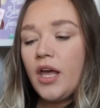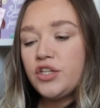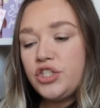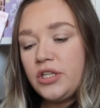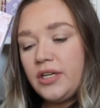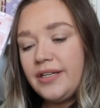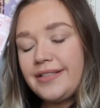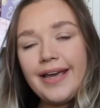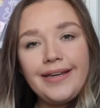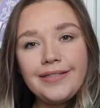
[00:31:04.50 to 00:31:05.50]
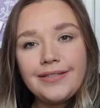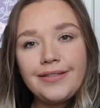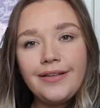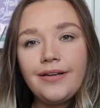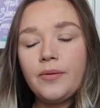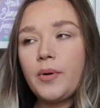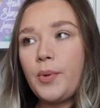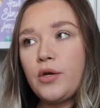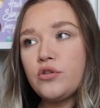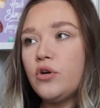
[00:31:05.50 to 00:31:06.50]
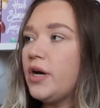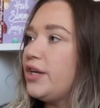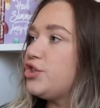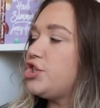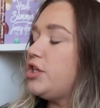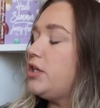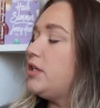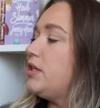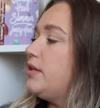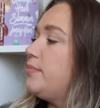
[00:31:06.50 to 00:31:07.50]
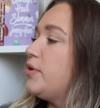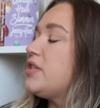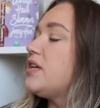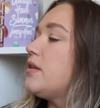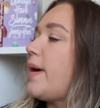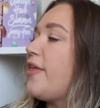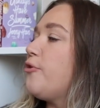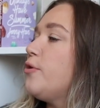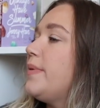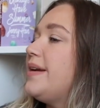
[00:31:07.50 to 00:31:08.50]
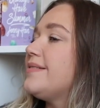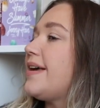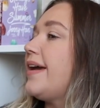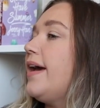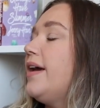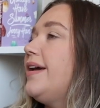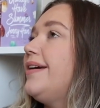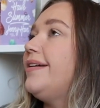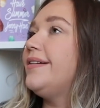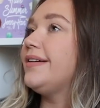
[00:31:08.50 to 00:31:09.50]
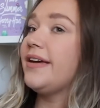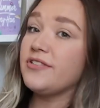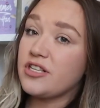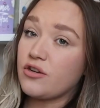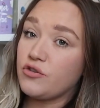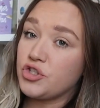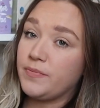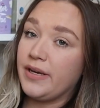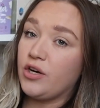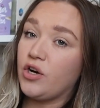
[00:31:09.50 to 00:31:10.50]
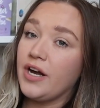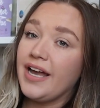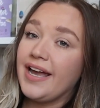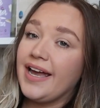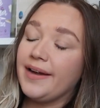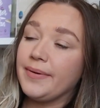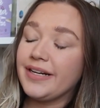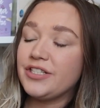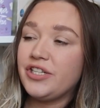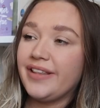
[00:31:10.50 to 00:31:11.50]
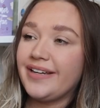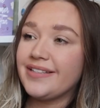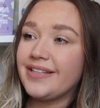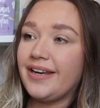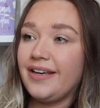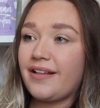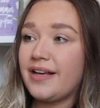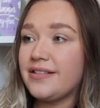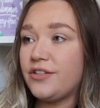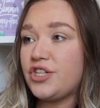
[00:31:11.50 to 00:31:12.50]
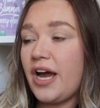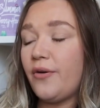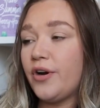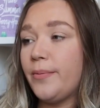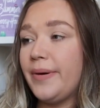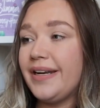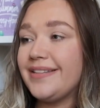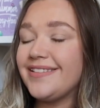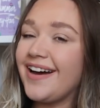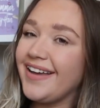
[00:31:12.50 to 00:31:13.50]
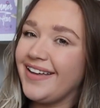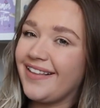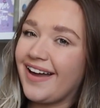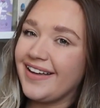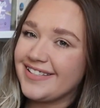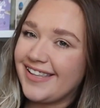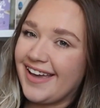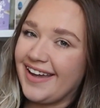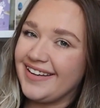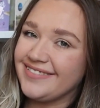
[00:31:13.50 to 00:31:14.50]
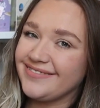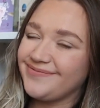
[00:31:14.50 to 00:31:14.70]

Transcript: She takes the proposal and she puts it in the bathroom and is like, hey, and gives this whole spiel because she thinks that Eli's in the shower, but it's not Eli, it's Lane.